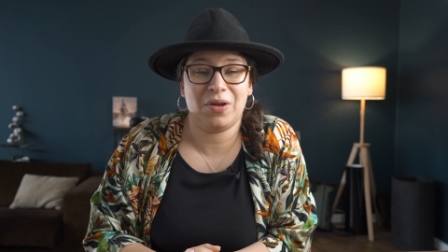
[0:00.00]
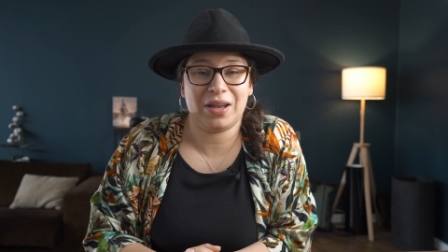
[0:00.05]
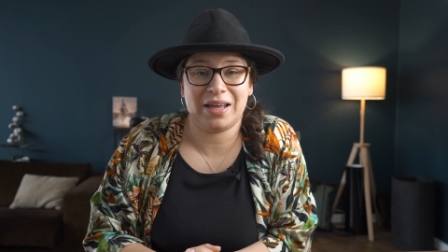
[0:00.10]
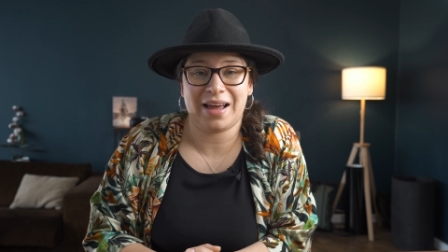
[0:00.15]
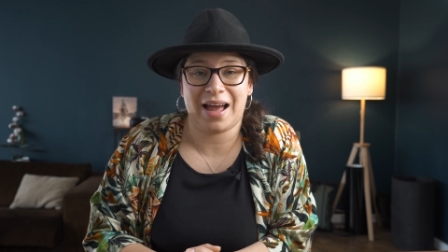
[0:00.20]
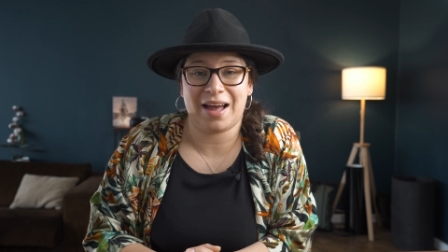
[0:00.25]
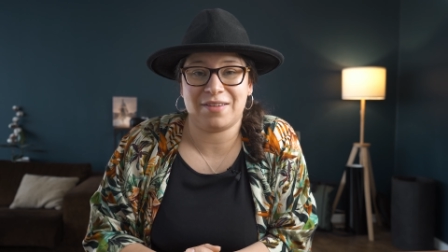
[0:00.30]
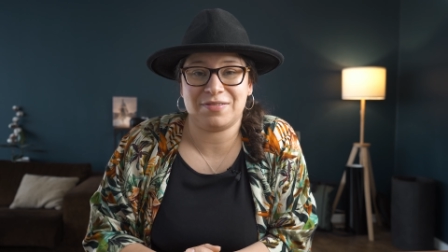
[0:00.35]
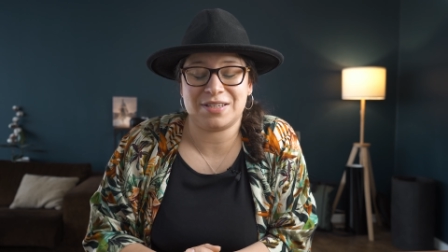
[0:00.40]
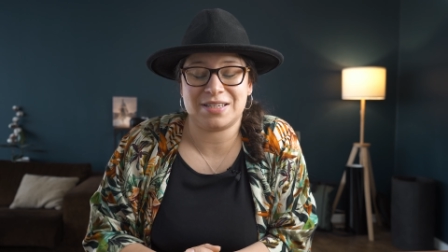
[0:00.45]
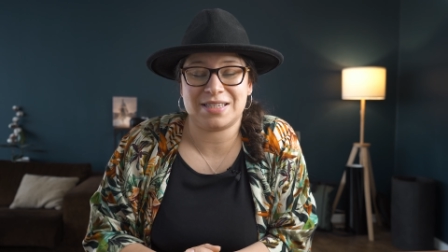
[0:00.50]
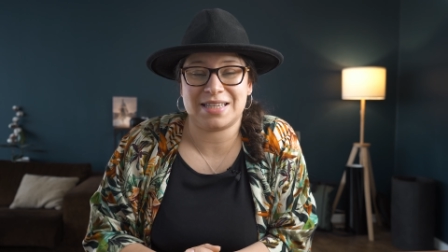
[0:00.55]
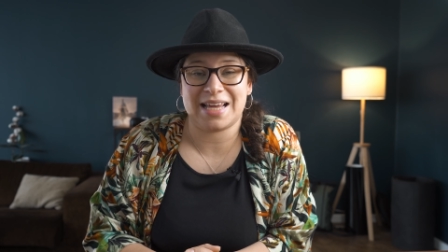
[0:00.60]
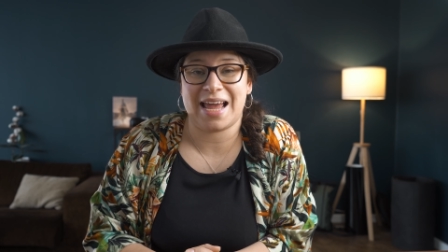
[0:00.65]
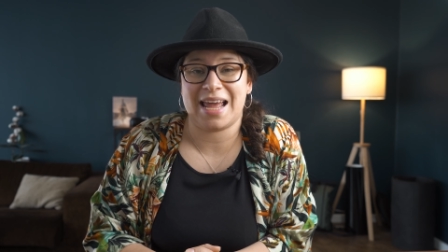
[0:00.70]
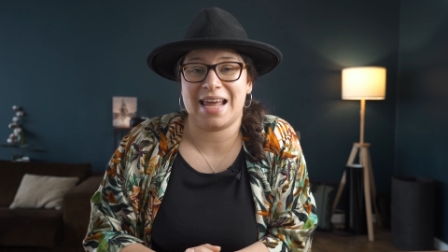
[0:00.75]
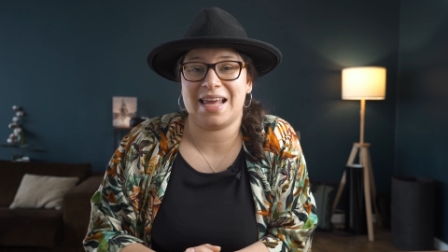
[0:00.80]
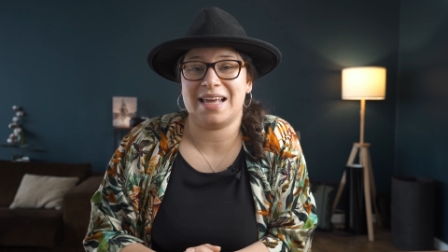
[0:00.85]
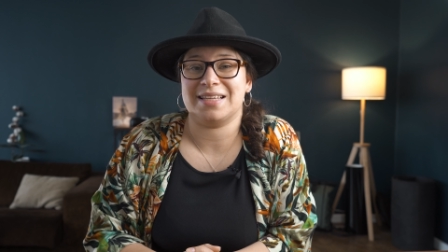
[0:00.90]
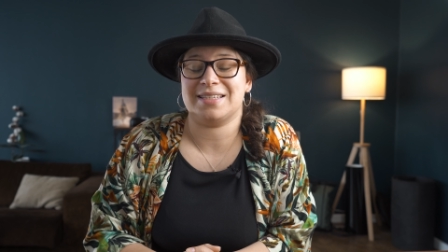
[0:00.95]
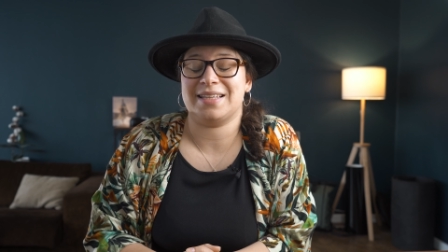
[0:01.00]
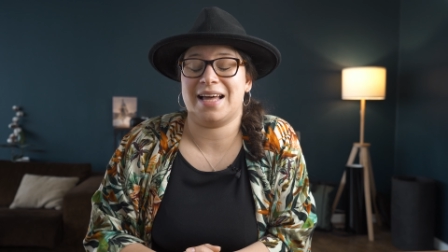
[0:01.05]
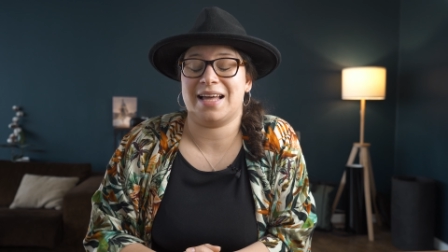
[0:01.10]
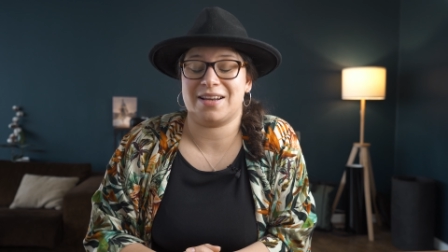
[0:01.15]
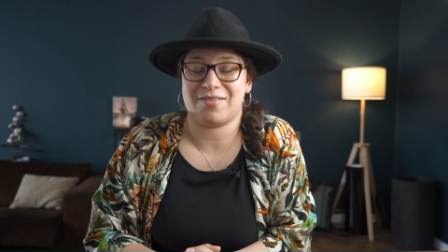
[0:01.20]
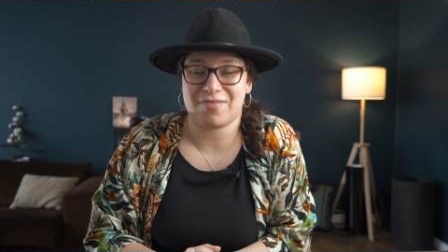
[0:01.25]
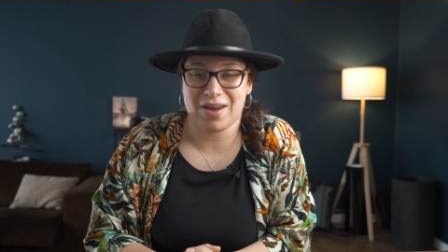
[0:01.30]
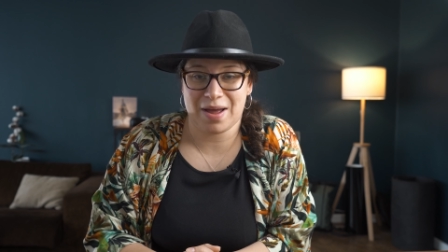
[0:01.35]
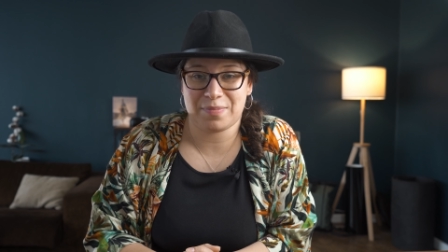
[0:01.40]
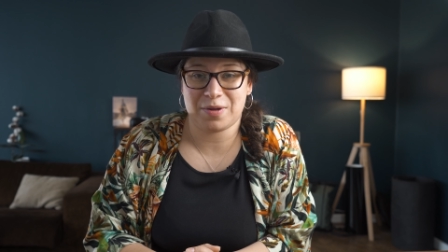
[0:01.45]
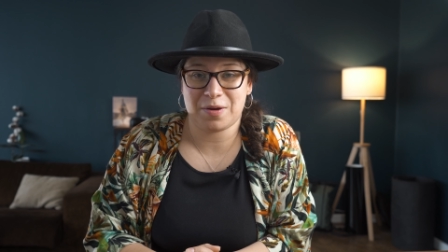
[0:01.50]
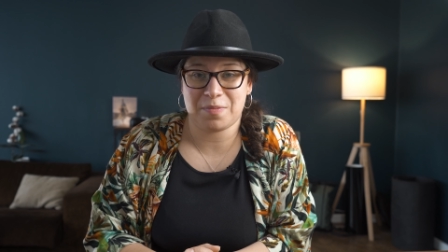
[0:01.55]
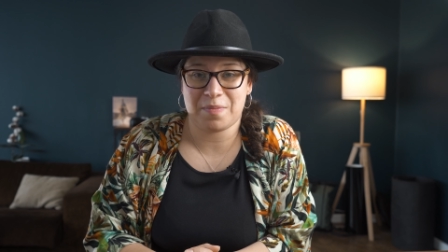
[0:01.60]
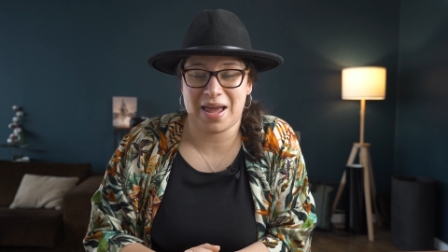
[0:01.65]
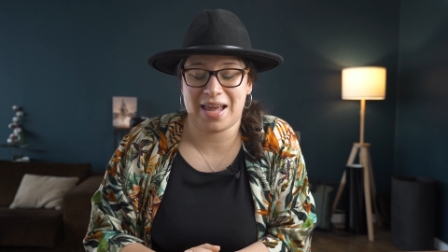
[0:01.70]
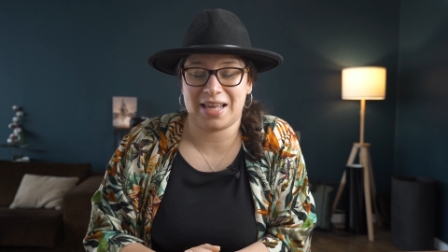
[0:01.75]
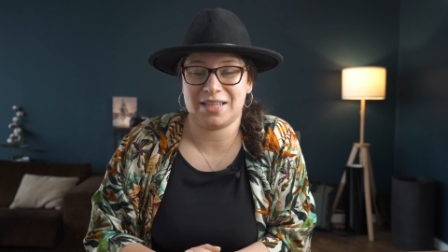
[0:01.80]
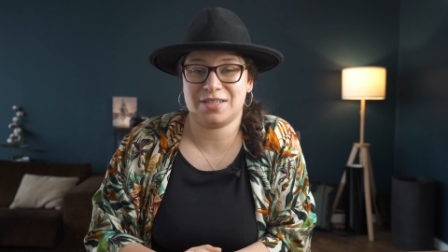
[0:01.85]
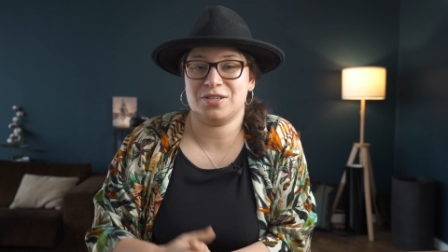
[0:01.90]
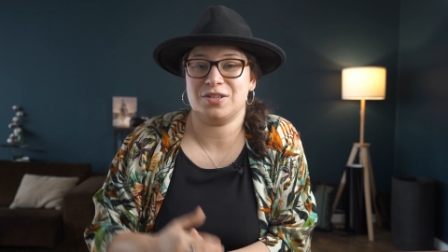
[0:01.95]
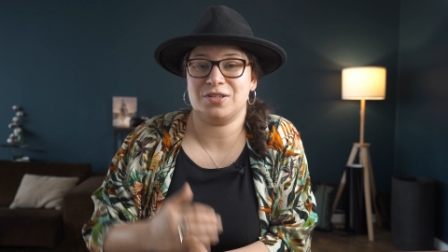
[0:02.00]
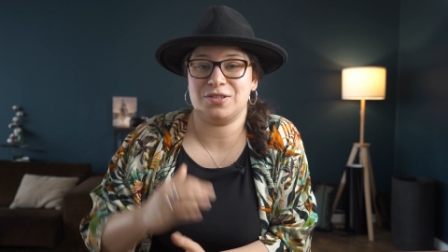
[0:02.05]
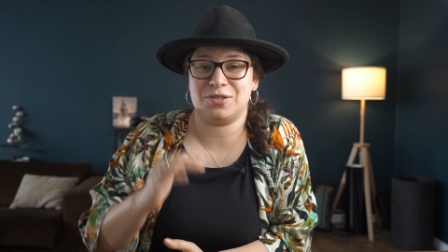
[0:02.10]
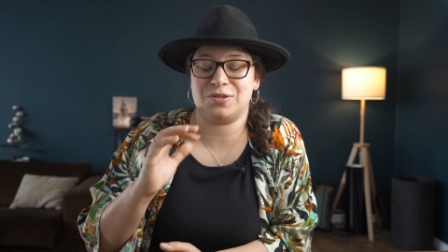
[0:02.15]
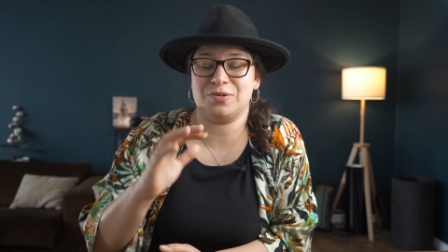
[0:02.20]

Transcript: All I have to say is that grab your mate,